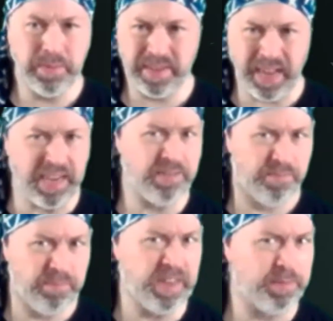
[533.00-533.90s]
kind of
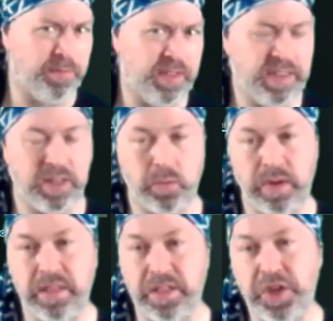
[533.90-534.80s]
makes me think of
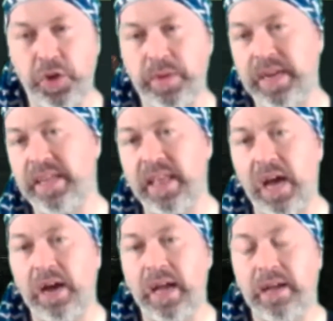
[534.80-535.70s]
the Q&A that
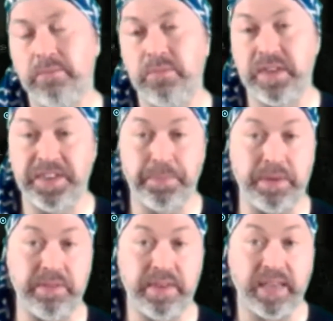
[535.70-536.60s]
I
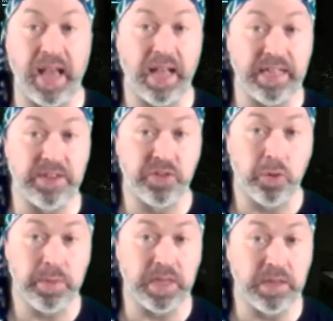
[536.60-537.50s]
experienced at
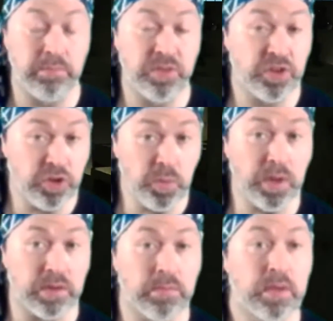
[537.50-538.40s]
Insomnia. It was a good
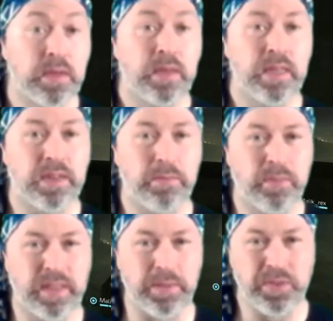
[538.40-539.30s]
one. You know,
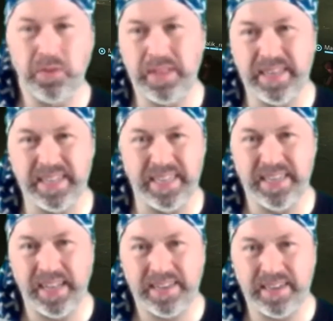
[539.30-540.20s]
there was all these kids
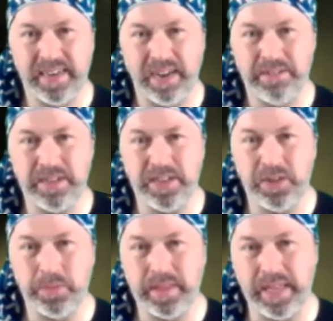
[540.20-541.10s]
asking, how do you
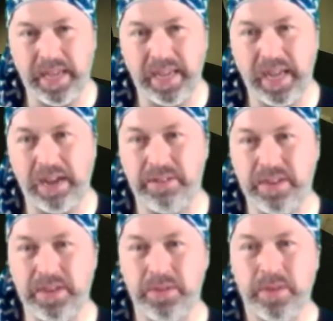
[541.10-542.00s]
deal with the hate? How do
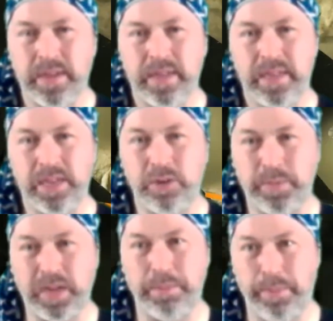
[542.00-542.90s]
you, you know,
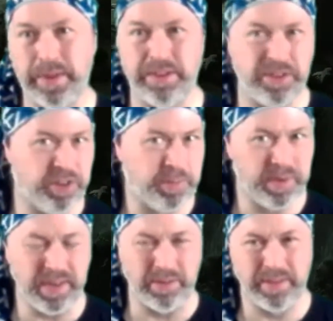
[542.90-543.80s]
become a bigger YouTuber?
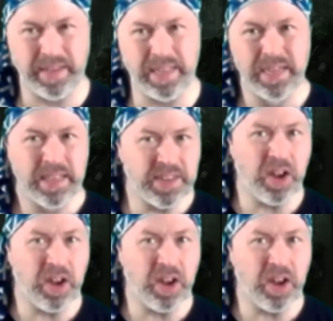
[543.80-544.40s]
You know, it's like, there's a